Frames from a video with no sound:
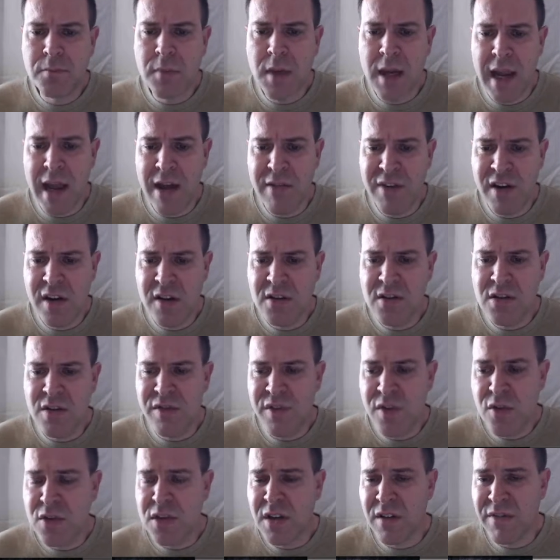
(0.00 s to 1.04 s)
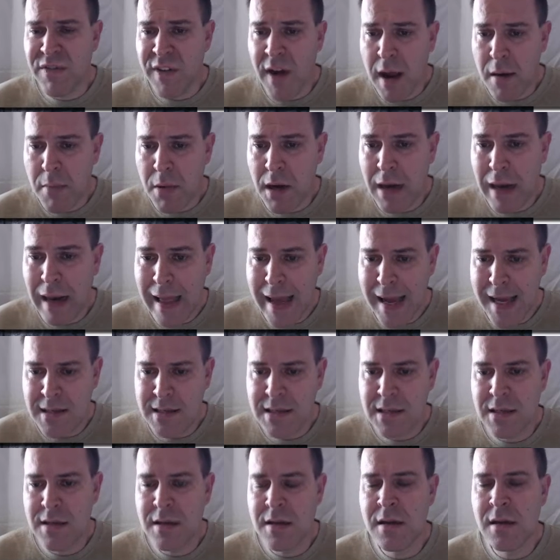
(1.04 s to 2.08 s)
evidence of using
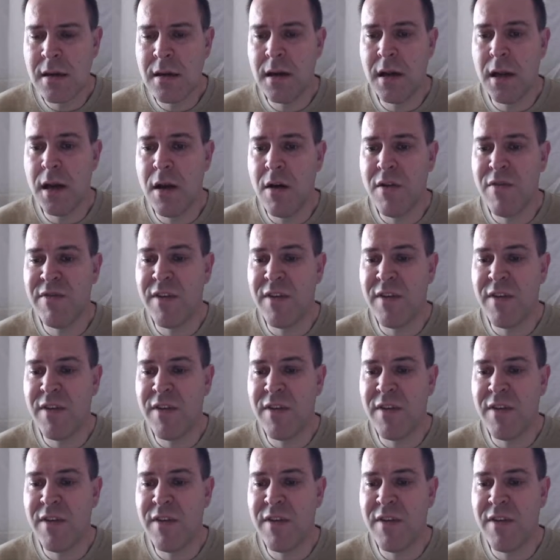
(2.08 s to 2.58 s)
fiberglass You know,